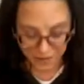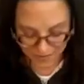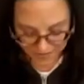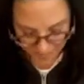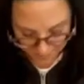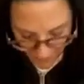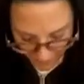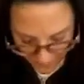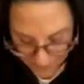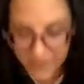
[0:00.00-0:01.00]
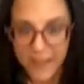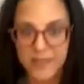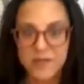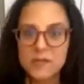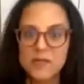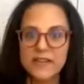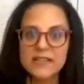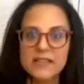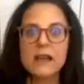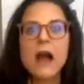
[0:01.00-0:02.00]
the time. All right, next we're going to move
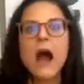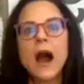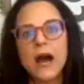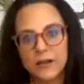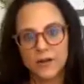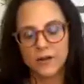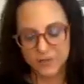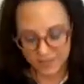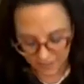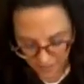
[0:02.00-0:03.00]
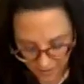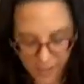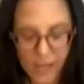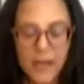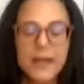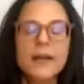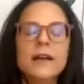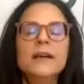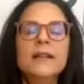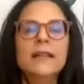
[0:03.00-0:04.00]
into collars.
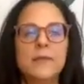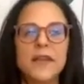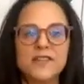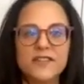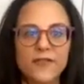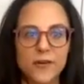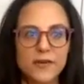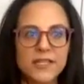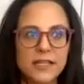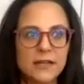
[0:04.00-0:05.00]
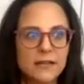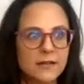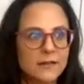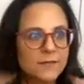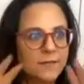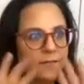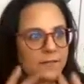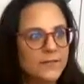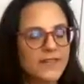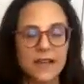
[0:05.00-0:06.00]
Let me just first
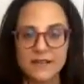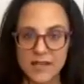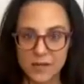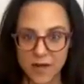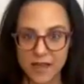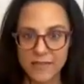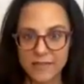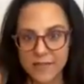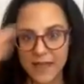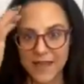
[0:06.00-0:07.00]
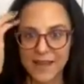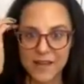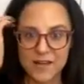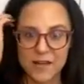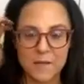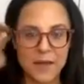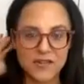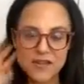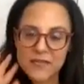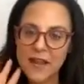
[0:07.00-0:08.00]
take a deep breath and
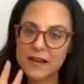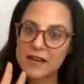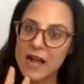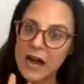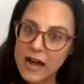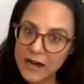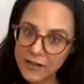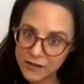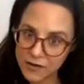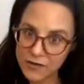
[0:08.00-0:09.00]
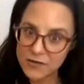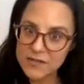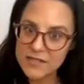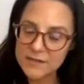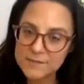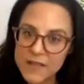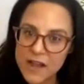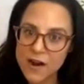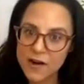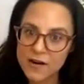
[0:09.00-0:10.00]
mention that collars
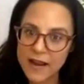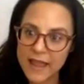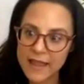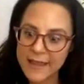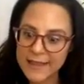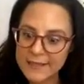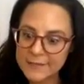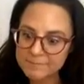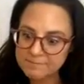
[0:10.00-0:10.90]
are a